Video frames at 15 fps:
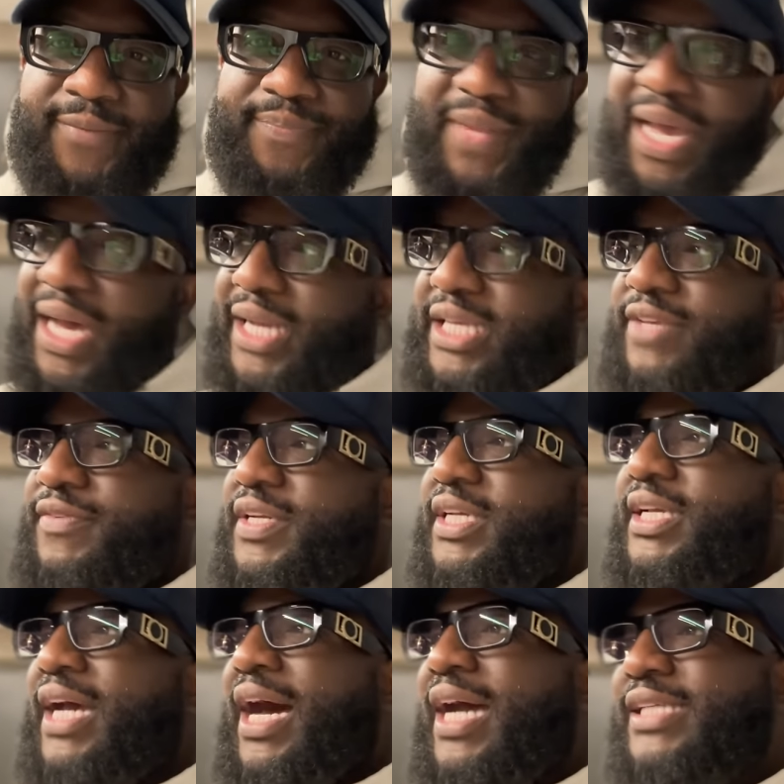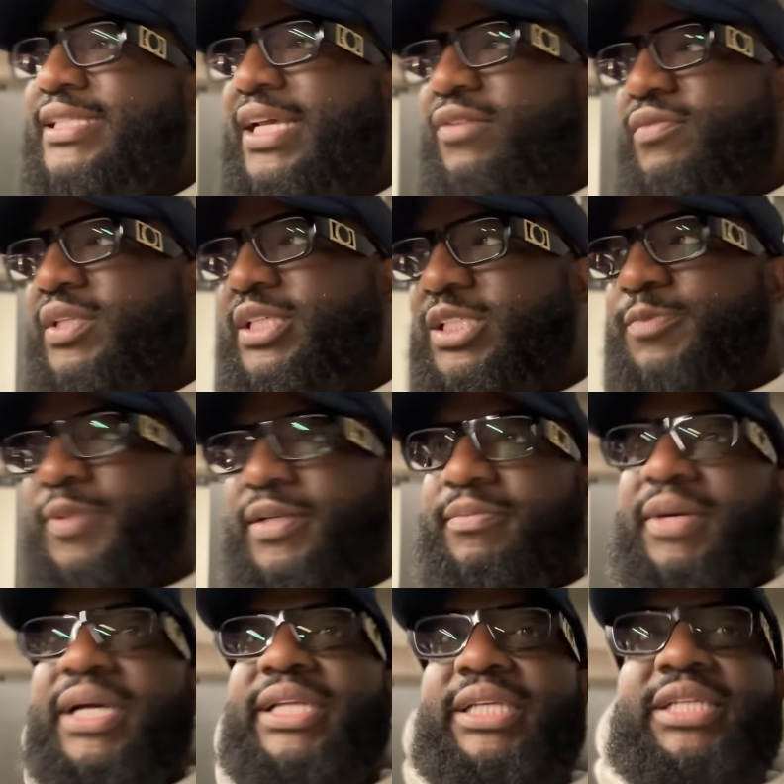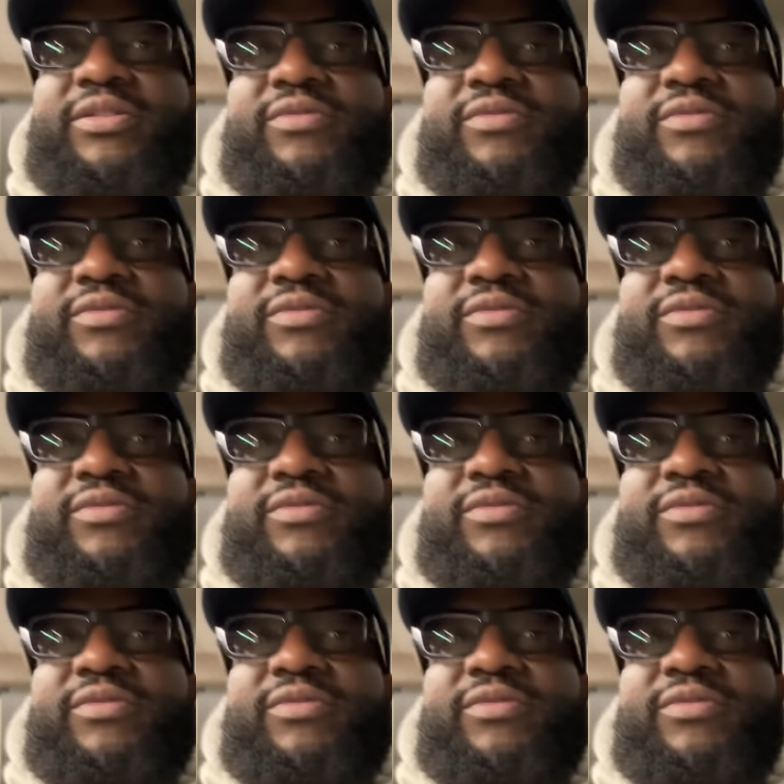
Now, even the guys that really spend money,